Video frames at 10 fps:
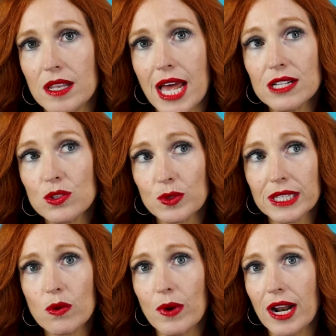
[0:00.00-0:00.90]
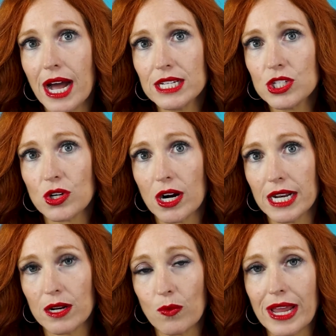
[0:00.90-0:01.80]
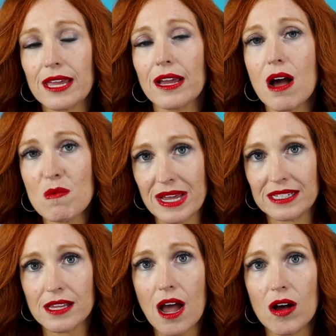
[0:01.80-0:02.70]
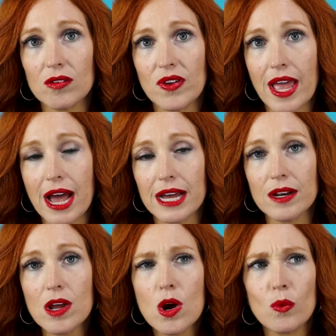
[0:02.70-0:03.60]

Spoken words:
that's really when I started waking up myself and